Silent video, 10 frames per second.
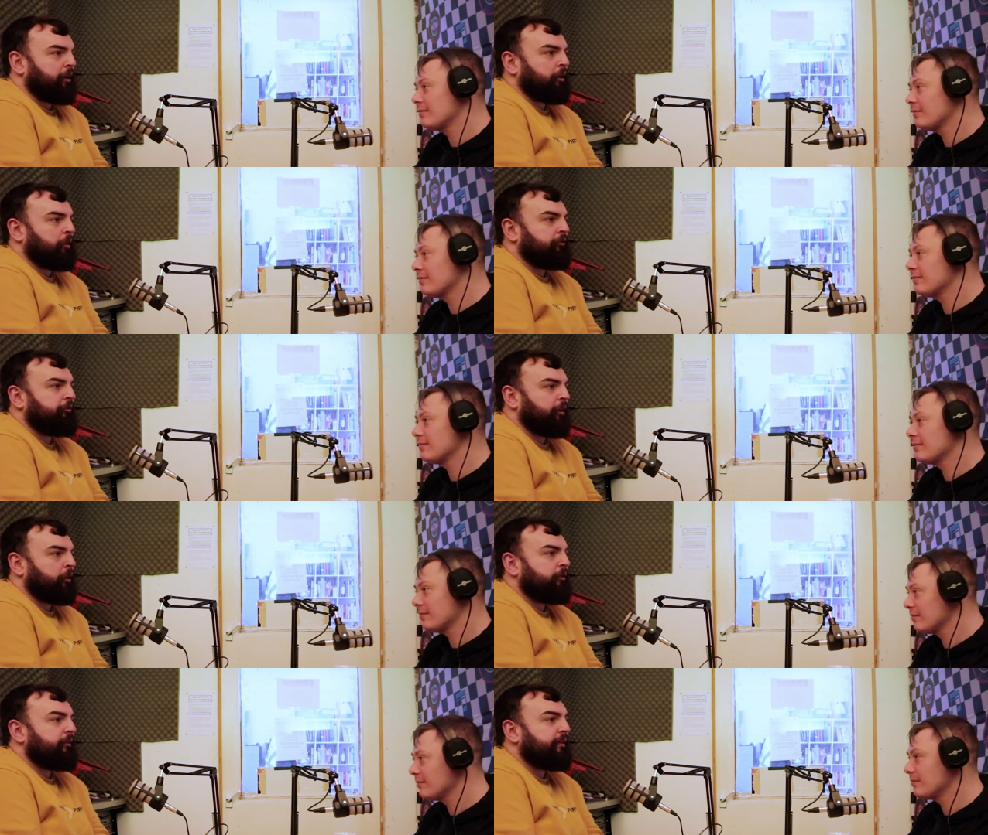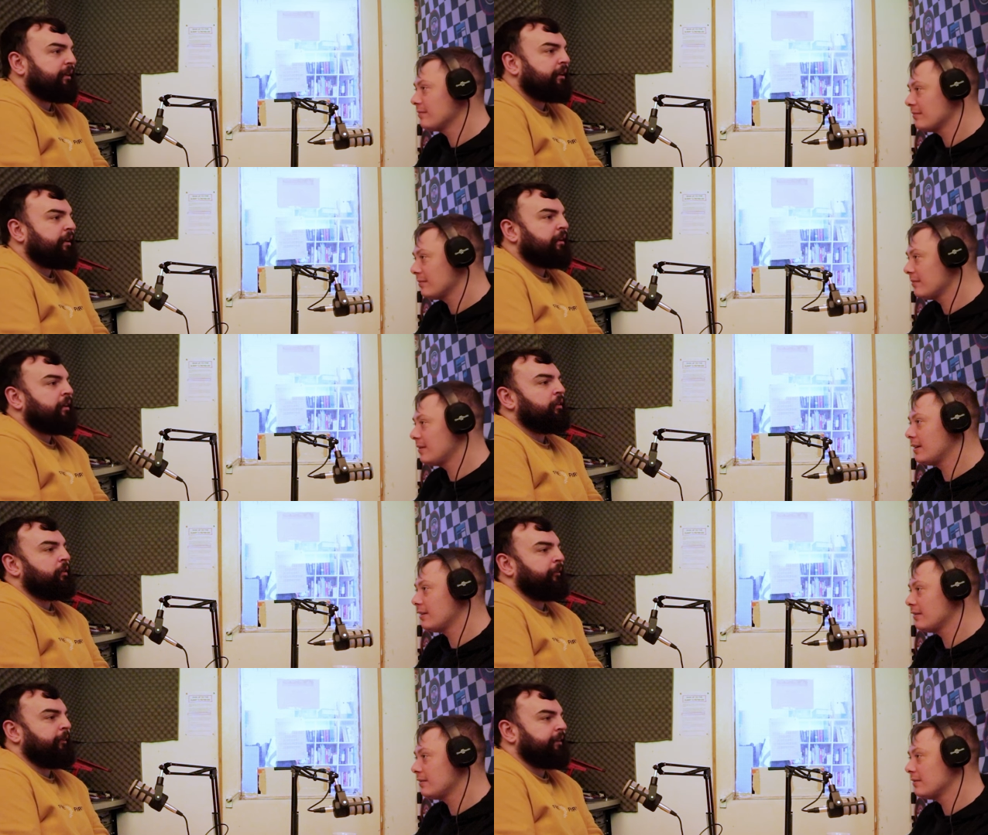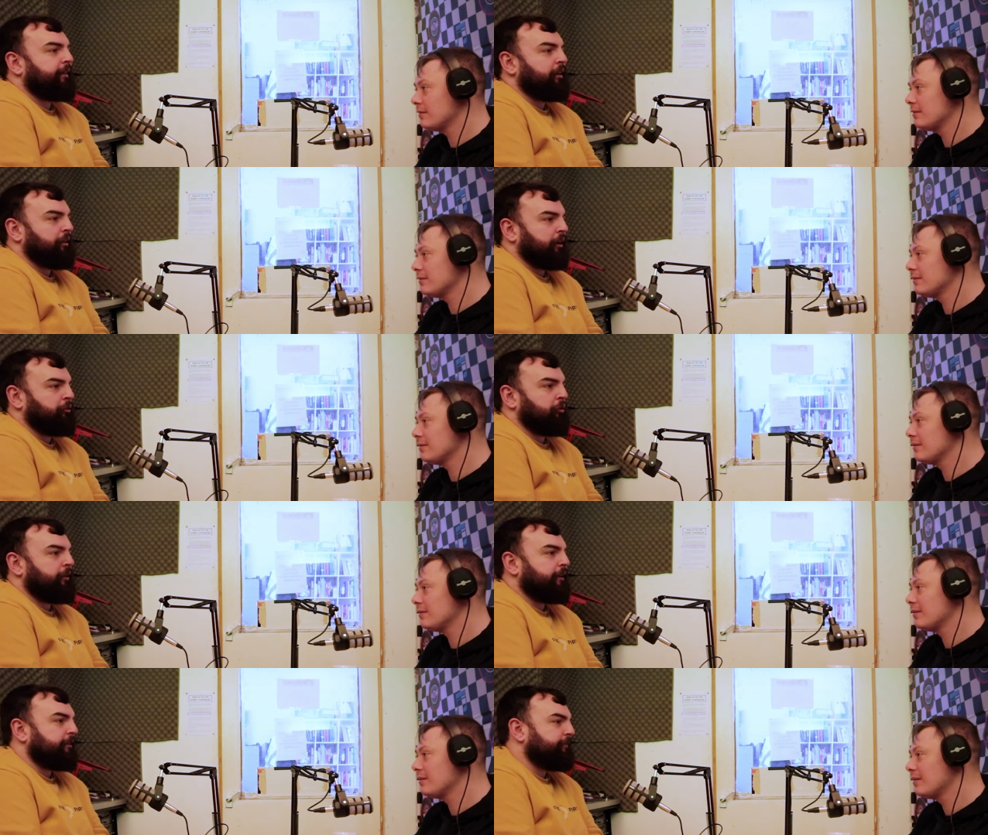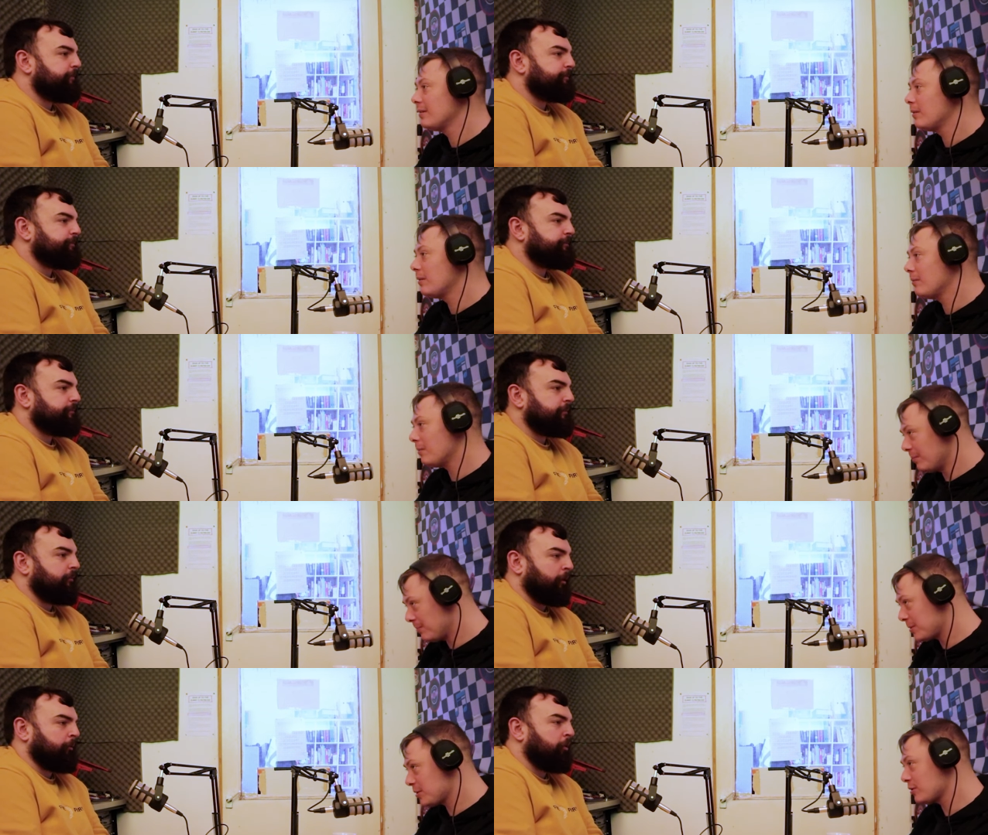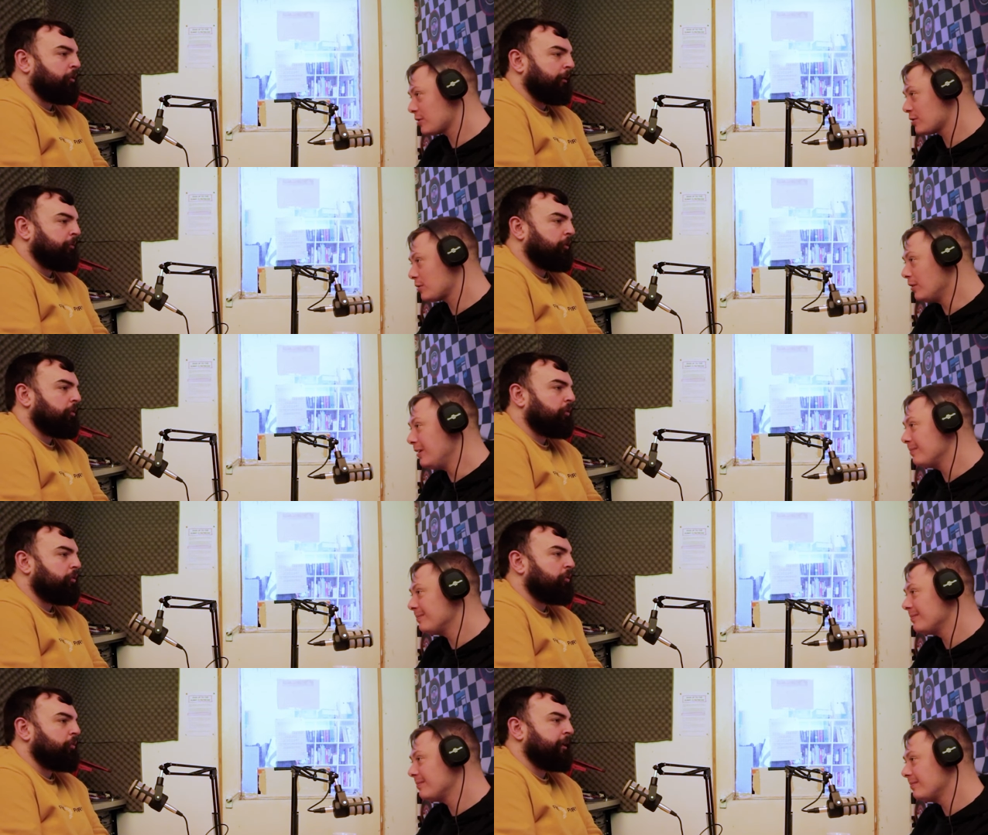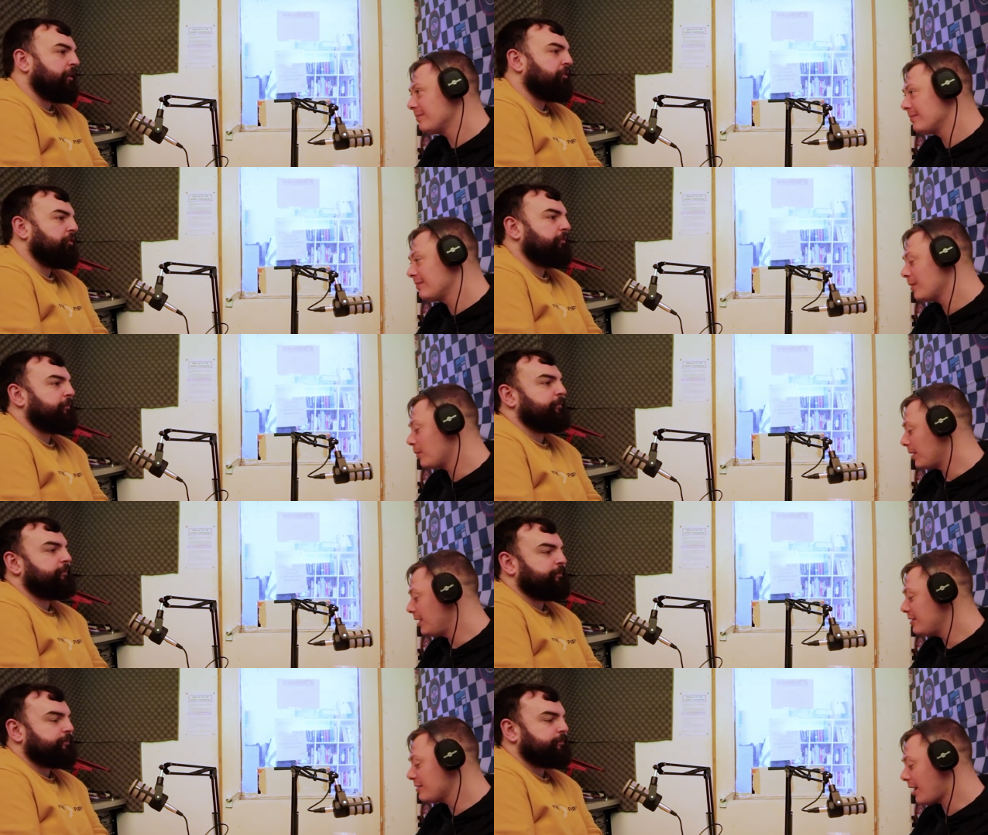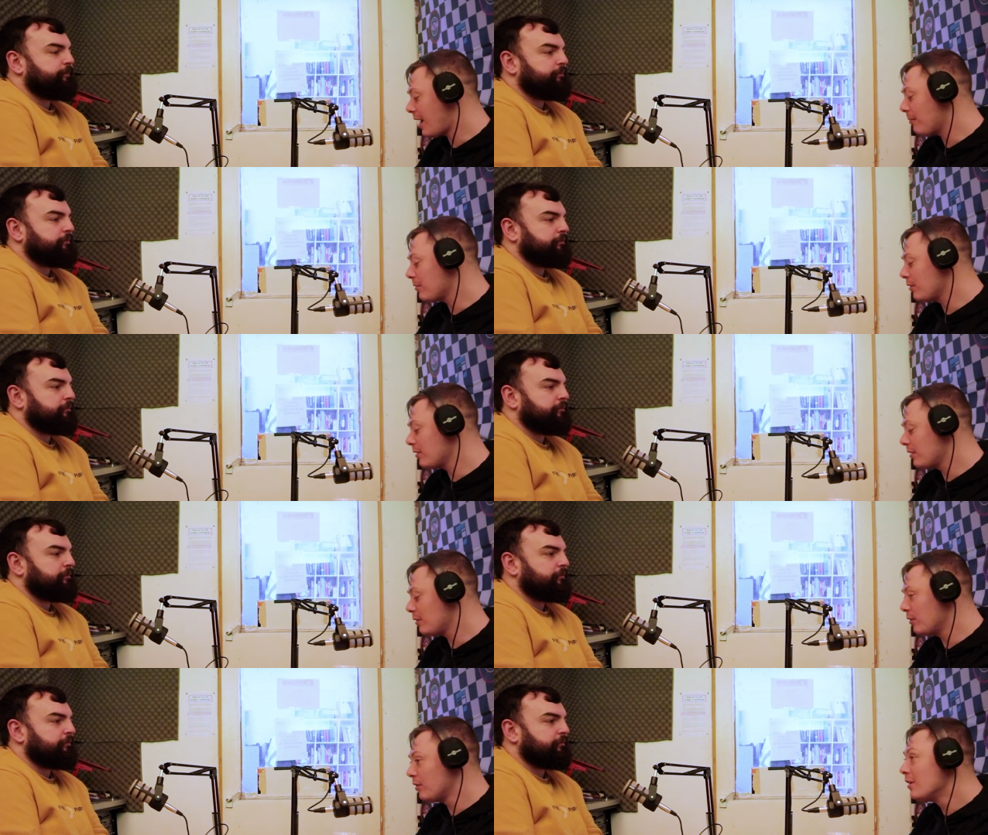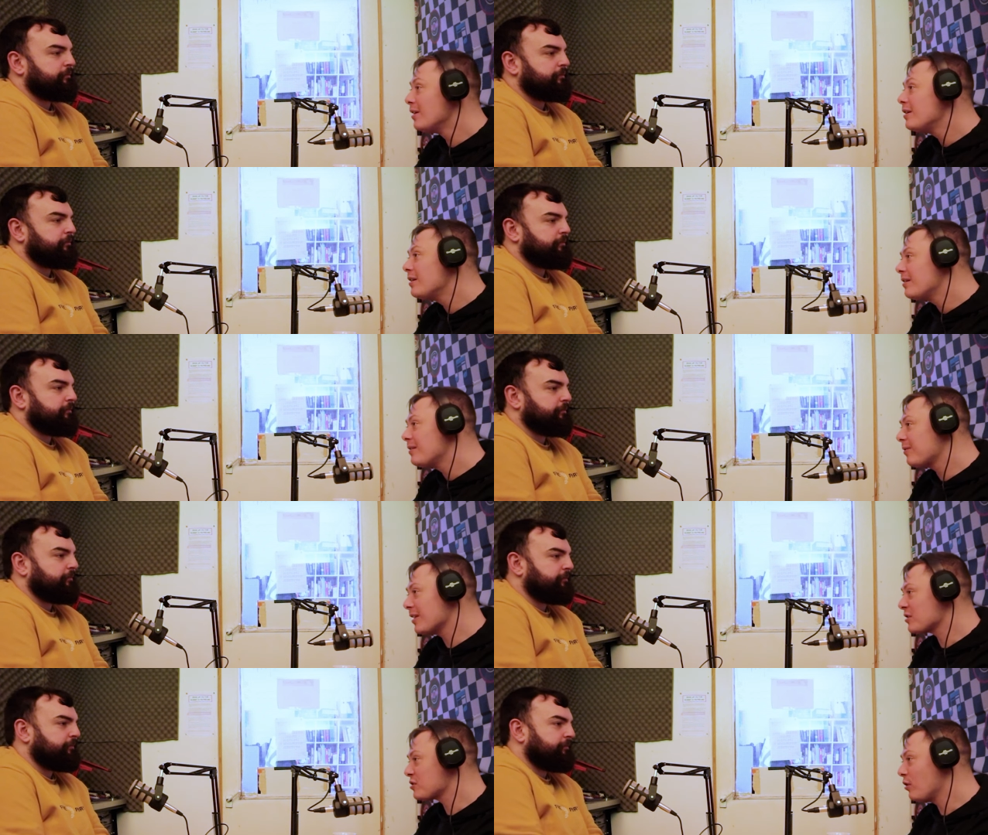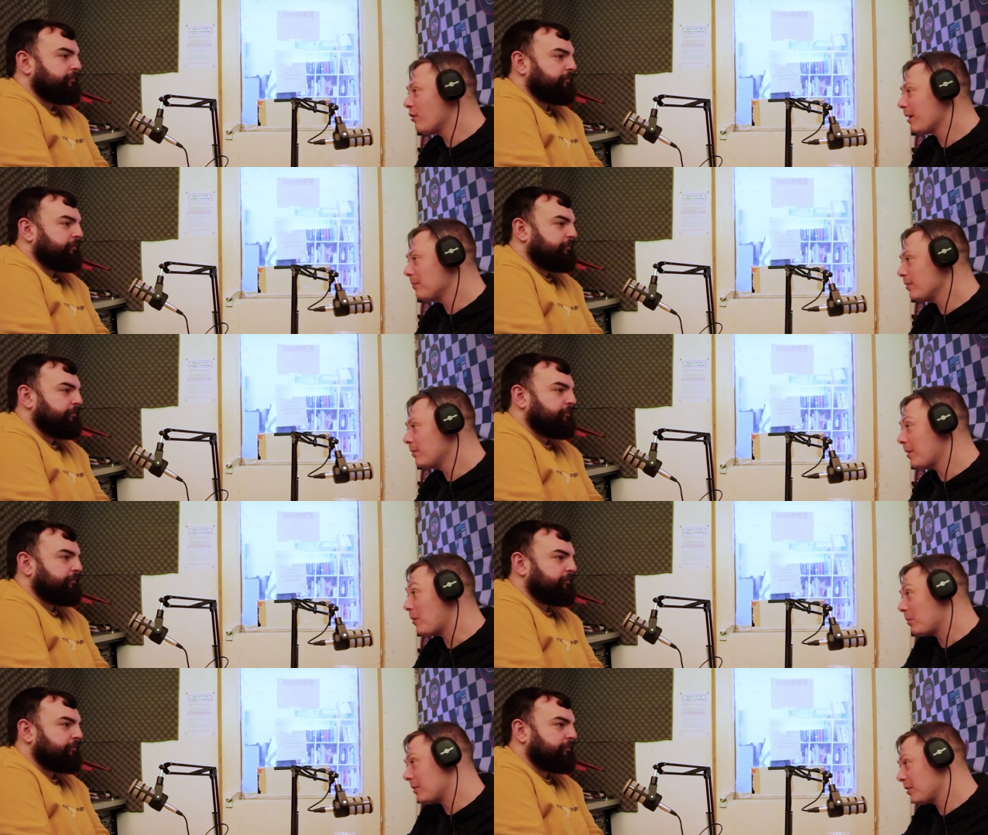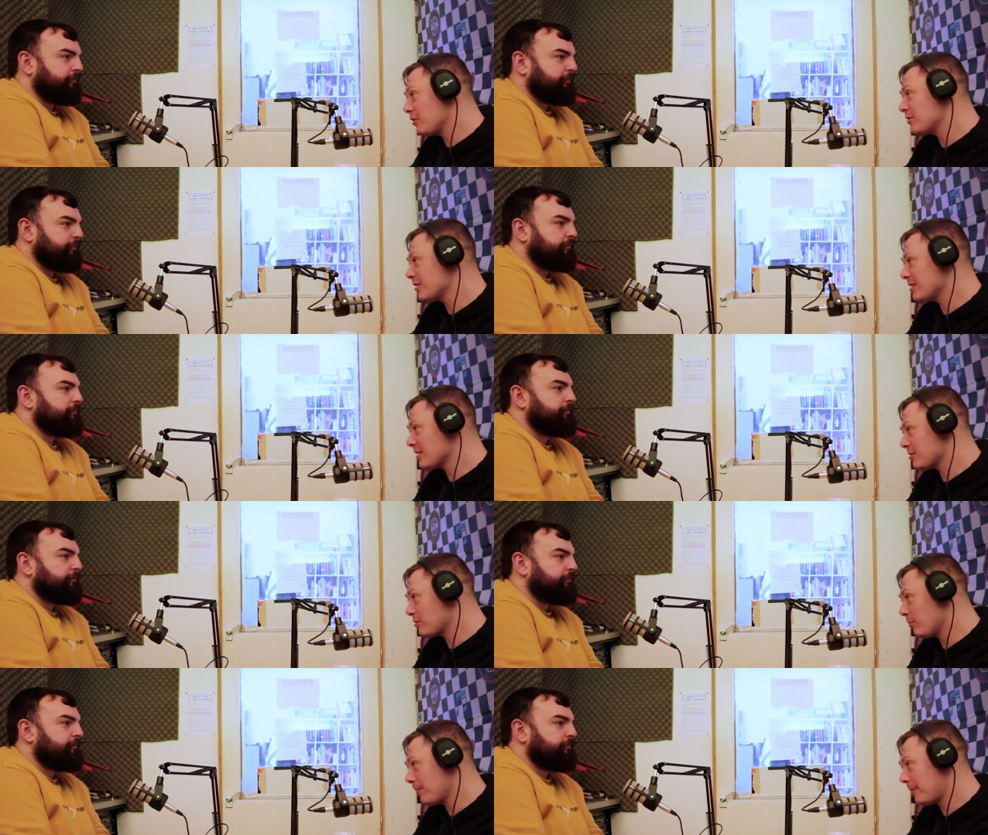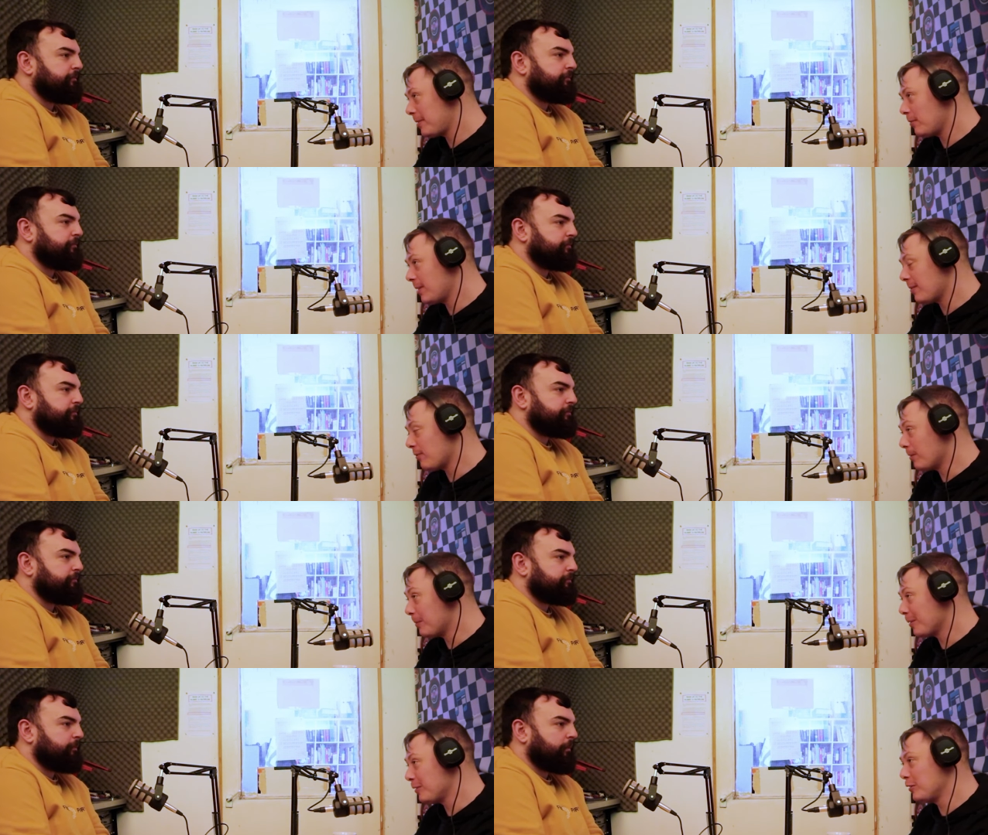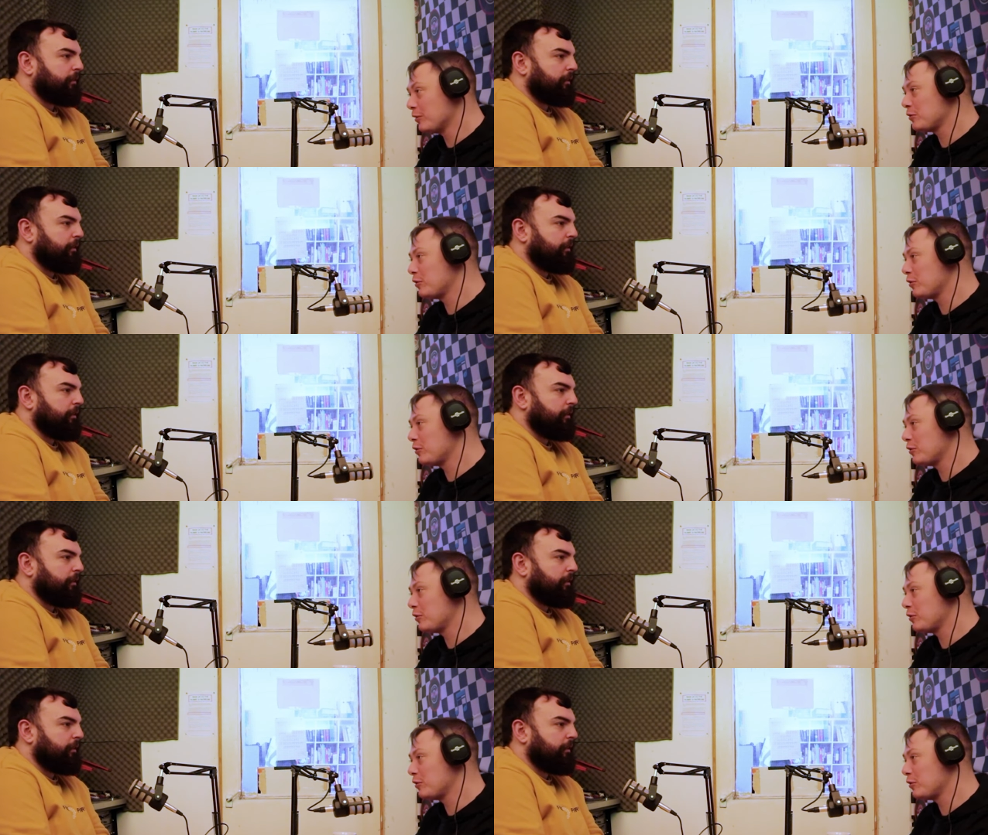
Speaker 1: County are looking really good recently. So I fancy a draw there. So I'm gonna go one each. One
Speaker 2: each. I'm gonna go for the shock. Oh, you could say it's a shock. Maybe not with the form. I'm gonna go